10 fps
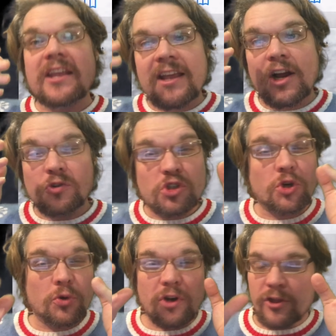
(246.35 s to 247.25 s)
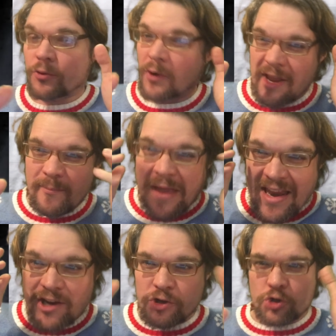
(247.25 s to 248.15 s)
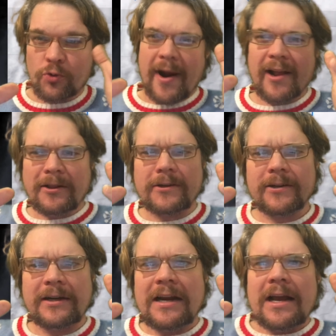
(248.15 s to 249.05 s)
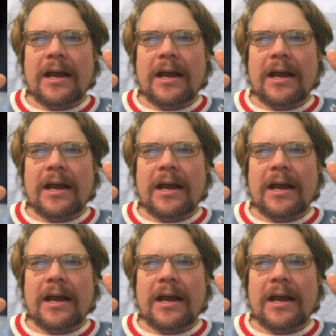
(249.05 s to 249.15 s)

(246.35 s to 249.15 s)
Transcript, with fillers: you know, 2 to 3 minute trailer,